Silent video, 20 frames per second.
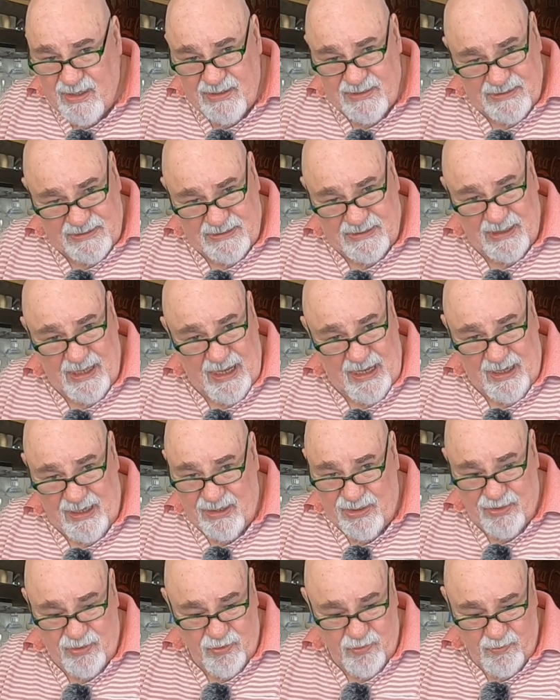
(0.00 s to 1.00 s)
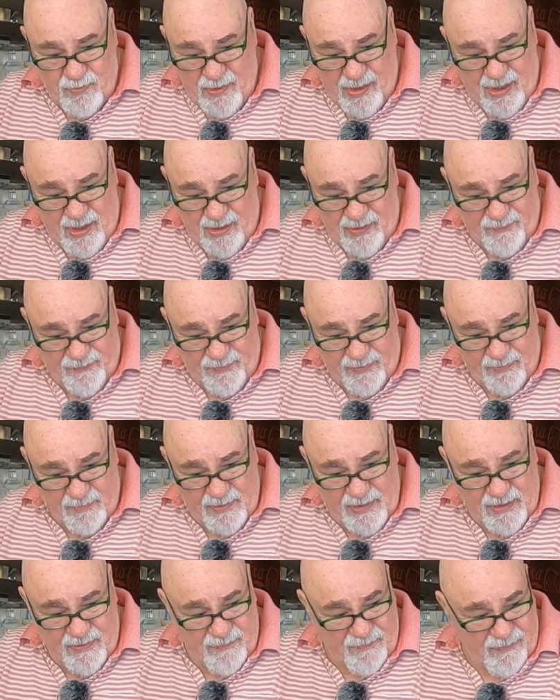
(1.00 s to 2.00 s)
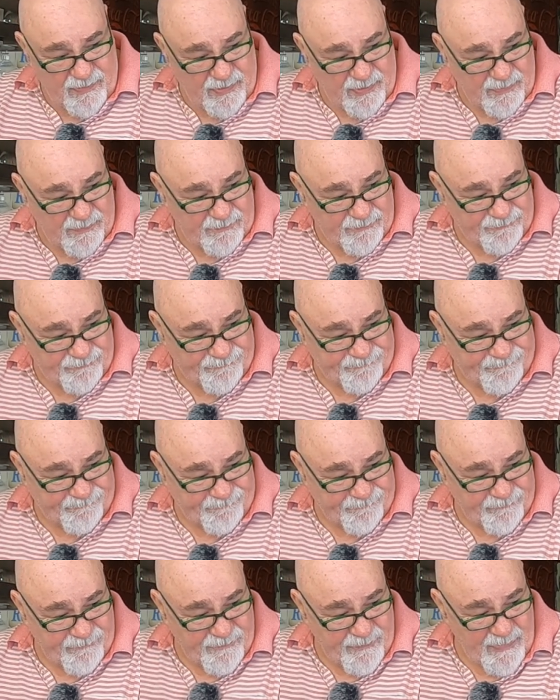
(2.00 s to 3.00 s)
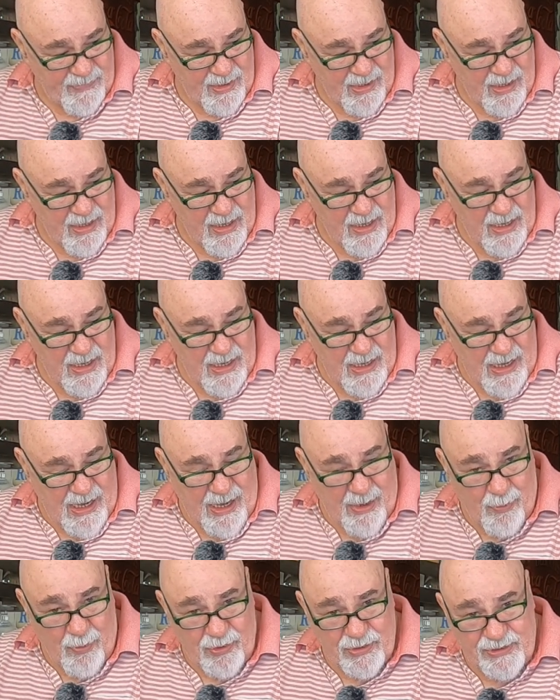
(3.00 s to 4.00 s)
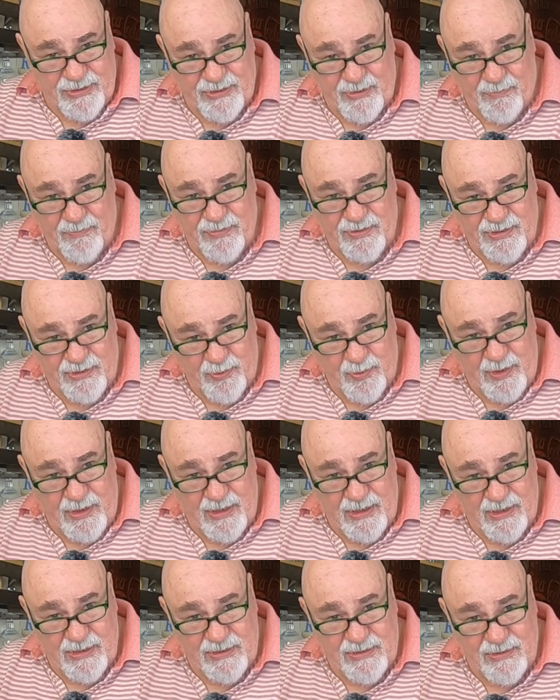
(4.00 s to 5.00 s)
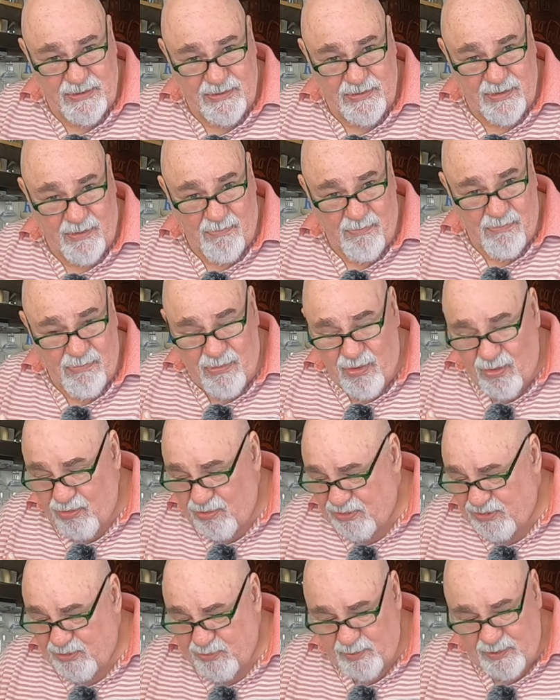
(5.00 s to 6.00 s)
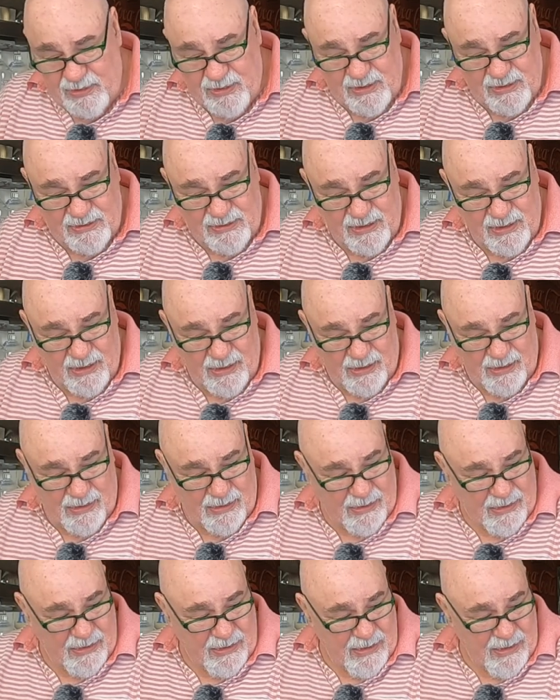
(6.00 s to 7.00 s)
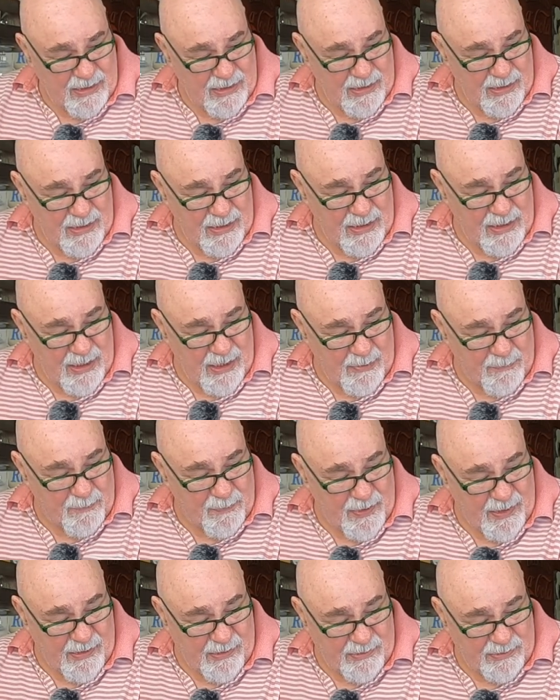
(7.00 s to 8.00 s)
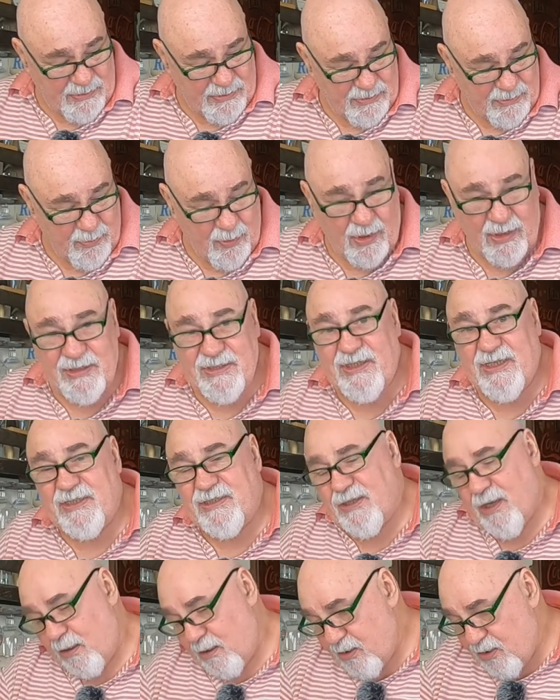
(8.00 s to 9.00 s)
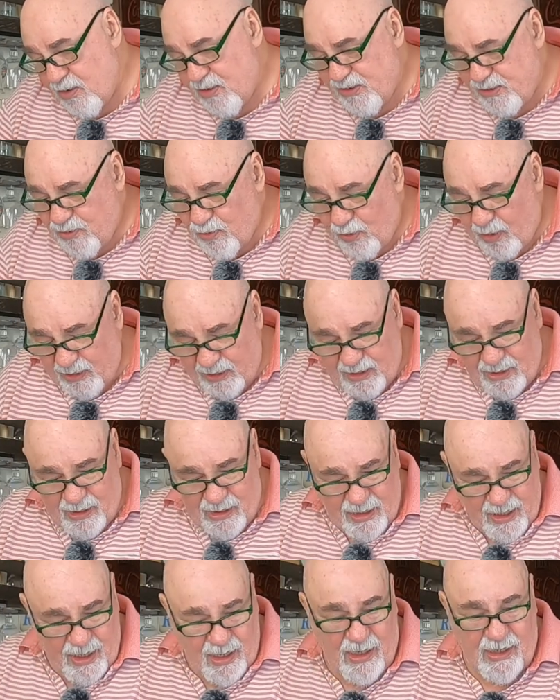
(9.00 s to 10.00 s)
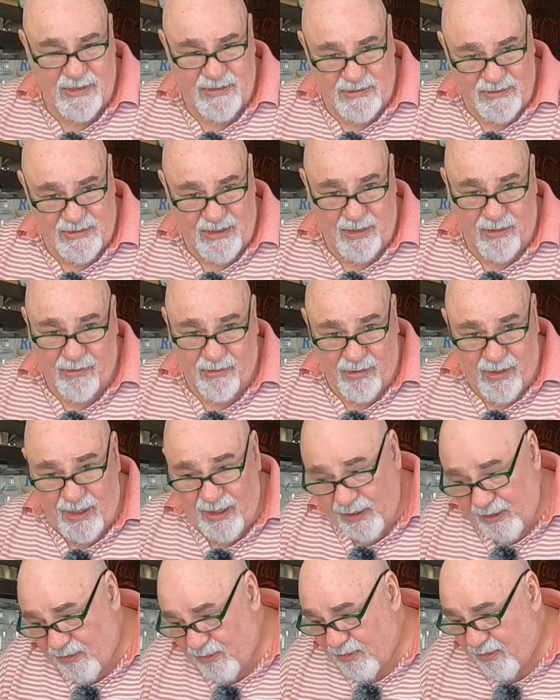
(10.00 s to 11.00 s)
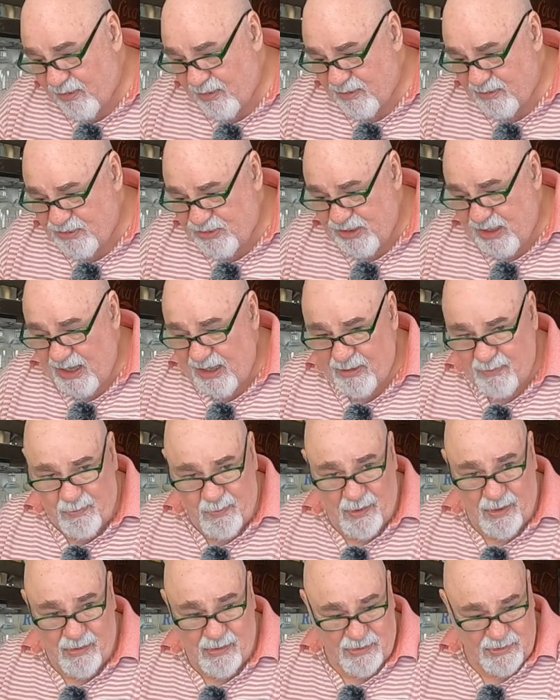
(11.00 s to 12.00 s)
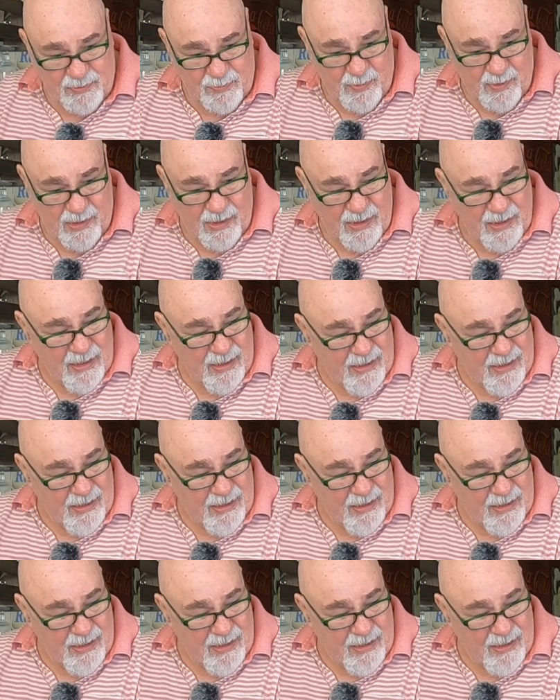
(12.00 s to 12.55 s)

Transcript: It's slightly too bitter for me. For I want some sweetness, some malt sweetness in a pils. Well, it's just, I know it's not like a Helles style lager or a Czech pils, but